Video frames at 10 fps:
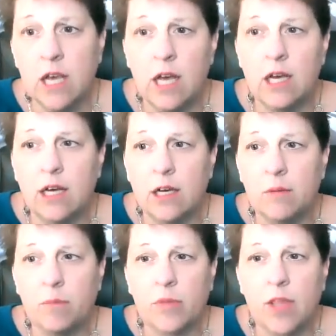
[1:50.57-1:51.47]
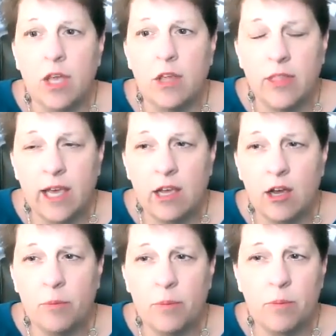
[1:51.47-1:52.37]
um, they
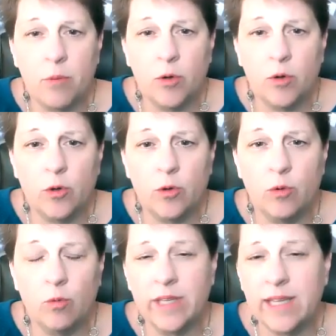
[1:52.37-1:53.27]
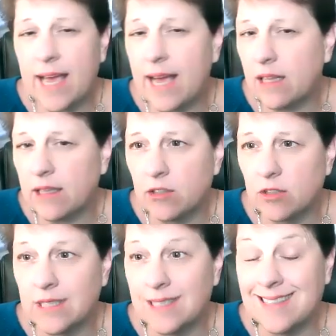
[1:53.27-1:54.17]
are people who really act like they're
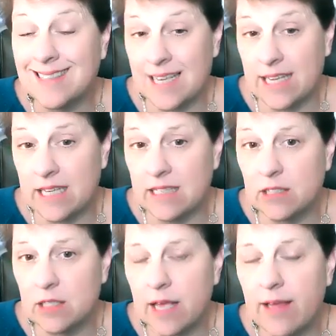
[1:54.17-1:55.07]
in a daze.